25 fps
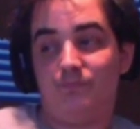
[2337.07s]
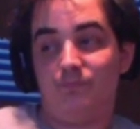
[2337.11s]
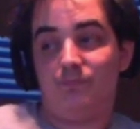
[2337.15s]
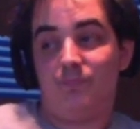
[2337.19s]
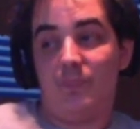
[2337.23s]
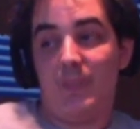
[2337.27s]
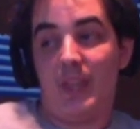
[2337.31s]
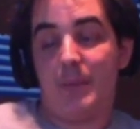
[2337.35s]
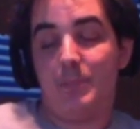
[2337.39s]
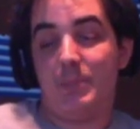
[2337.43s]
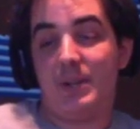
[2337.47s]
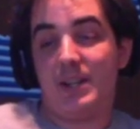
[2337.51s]

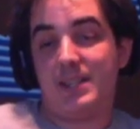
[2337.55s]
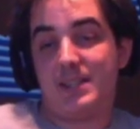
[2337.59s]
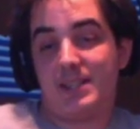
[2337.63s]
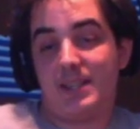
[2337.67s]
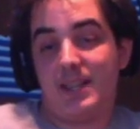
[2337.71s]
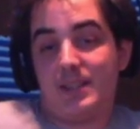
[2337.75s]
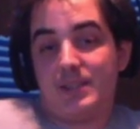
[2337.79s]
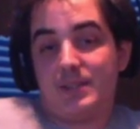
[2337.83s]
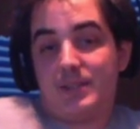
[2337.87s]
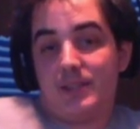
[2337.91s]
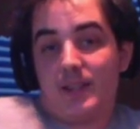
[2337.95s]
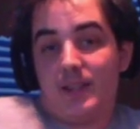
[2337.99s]
But it's
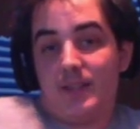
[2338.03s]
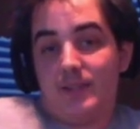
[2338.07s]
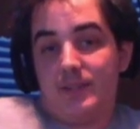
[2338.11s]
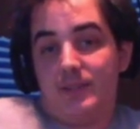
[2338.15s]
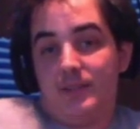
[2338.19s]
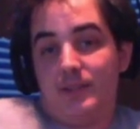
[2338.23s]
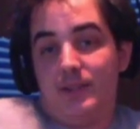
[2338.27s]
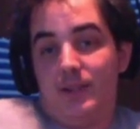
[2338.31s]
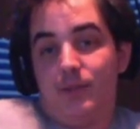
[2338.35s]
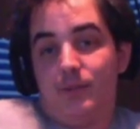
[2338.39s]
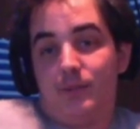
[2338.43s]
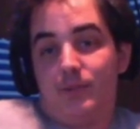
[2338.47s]
because,
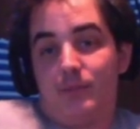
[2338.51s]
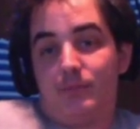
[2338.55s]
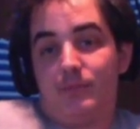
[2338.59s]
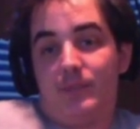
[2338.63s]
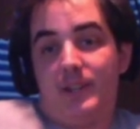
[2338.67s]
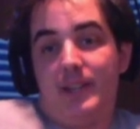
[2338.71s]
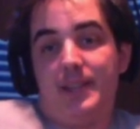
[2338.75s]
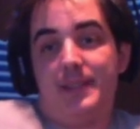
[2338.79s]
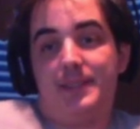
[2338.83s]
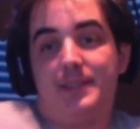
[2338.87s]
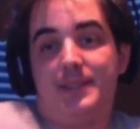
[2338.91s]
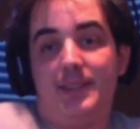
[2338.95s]
I'm
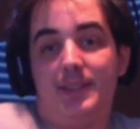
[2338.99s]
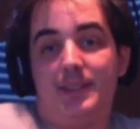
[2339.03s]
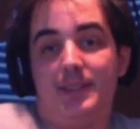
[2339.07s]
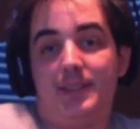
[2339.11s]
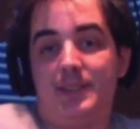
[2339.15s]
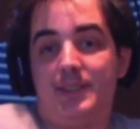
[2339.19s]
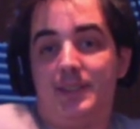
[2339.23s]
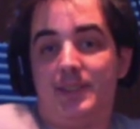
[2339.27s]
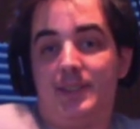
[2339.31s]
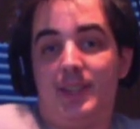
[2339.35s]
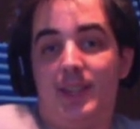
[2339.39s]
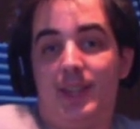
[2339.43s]
raised in
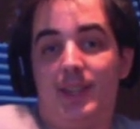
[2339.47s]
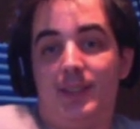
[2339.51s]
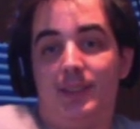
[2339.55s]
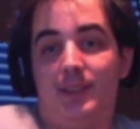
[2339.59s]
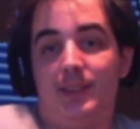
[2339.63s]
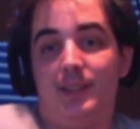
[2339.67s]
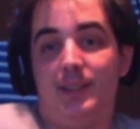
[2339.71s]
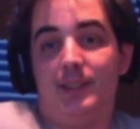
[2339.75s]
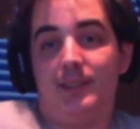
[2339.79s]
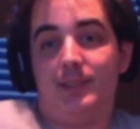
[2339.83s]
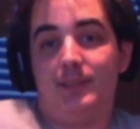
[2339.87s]
this state that